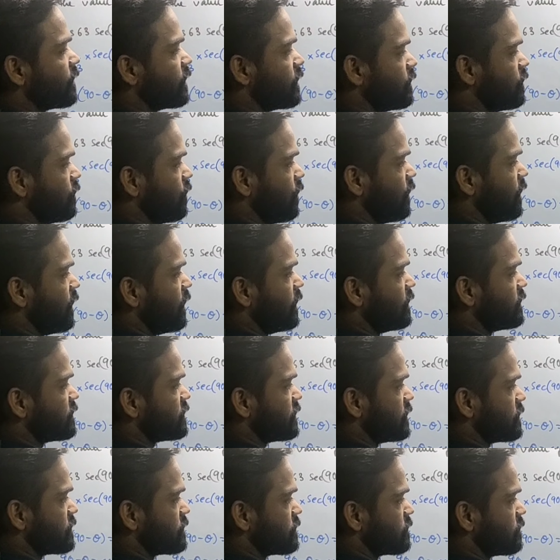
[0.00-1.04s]
Your
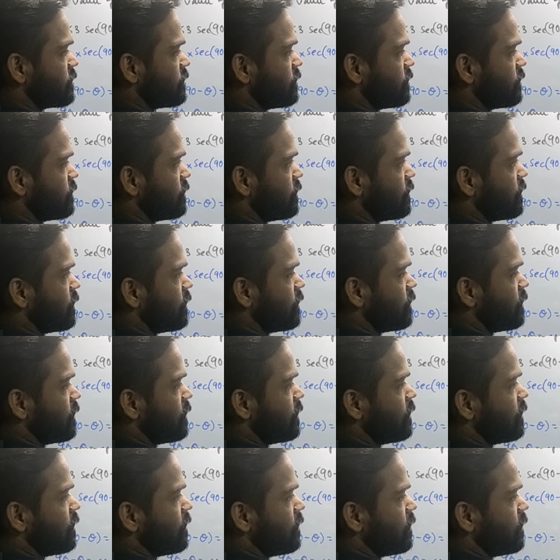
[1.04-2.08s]
LHS.
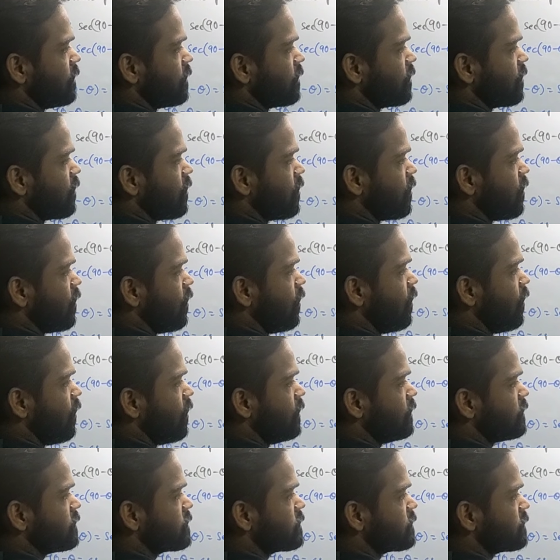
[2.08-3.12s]

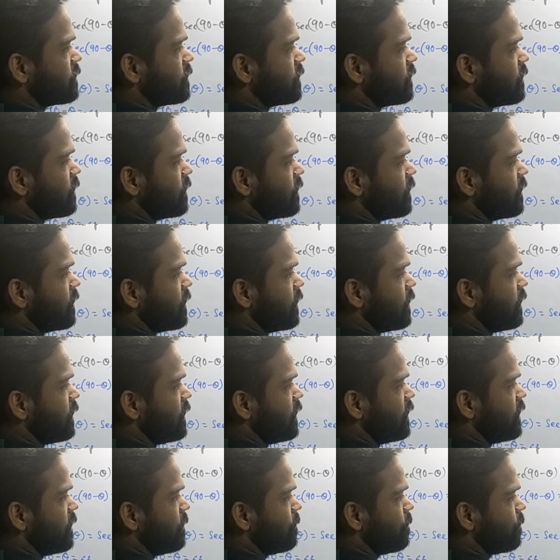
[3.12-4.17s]
Cos
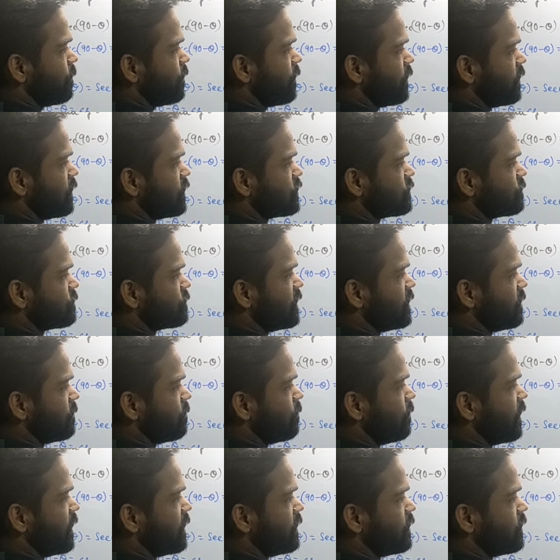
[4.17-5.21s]
A plus B
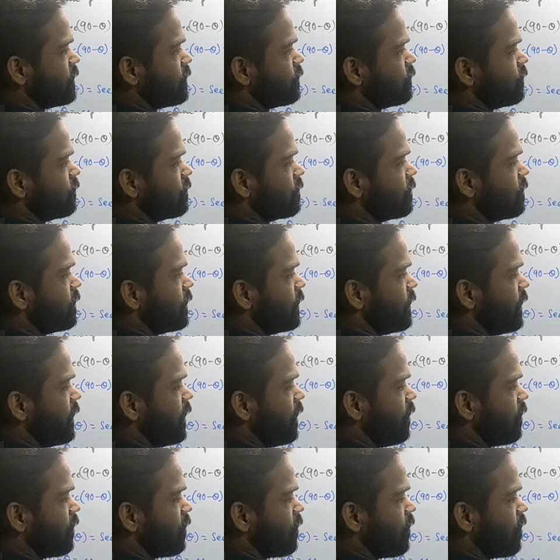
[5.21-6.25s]
by 2.
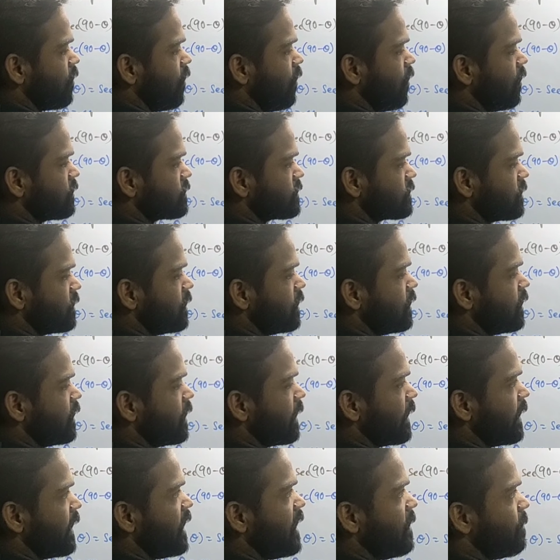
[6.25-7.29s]
Now cos
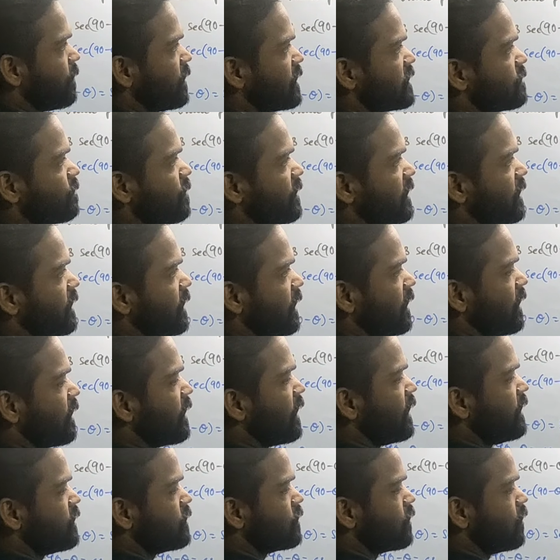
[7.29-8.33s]
A plus B, can I
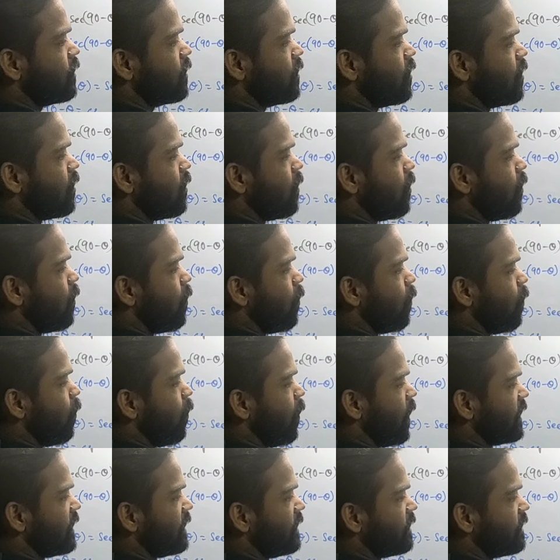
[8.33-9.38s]
write
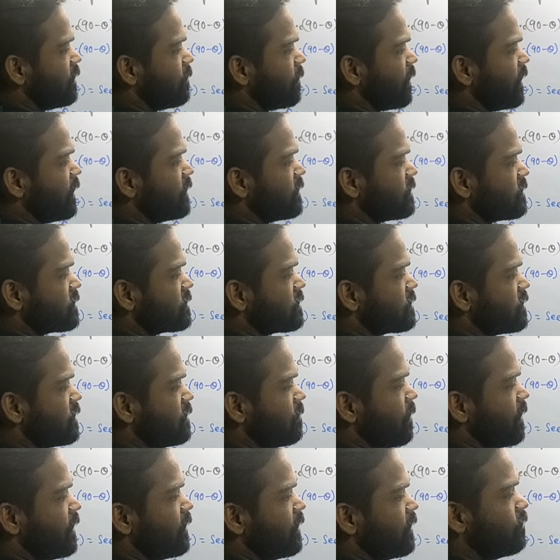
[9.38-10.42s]
180 minus C
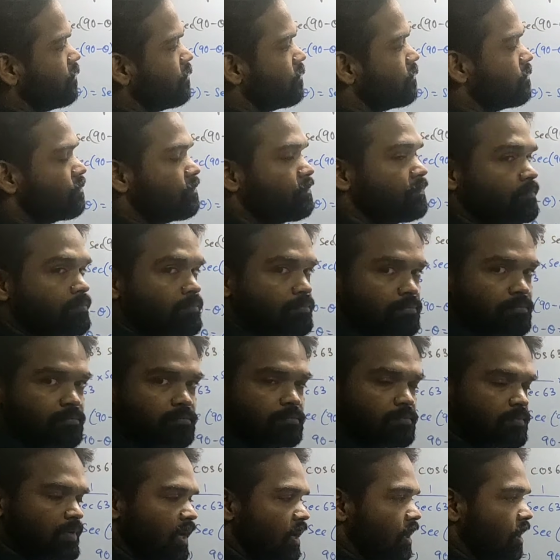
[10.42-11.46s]
by 2?
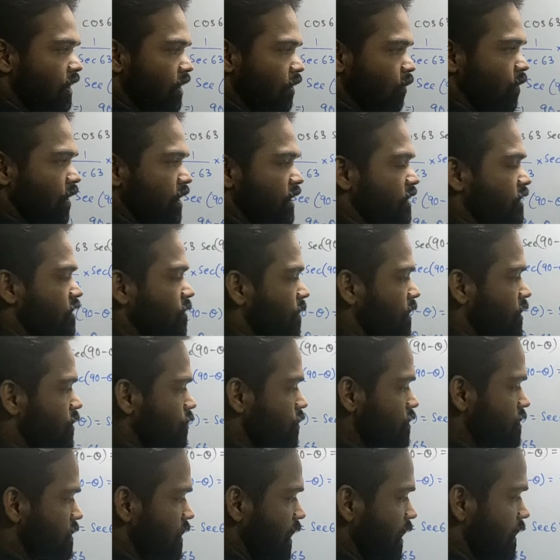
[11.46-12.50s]
180 by 2
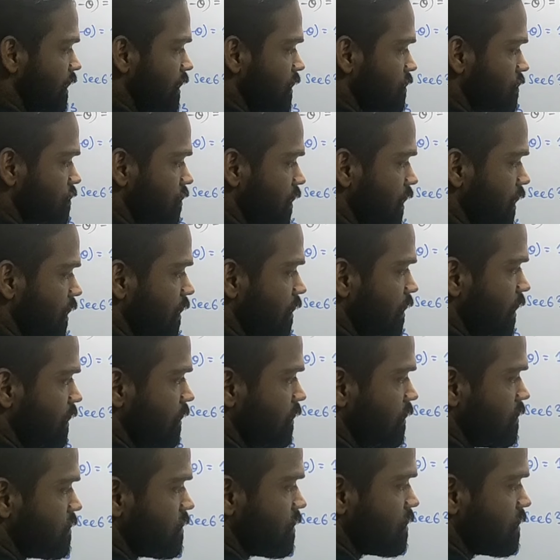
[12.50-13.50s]
is 90, so can I write this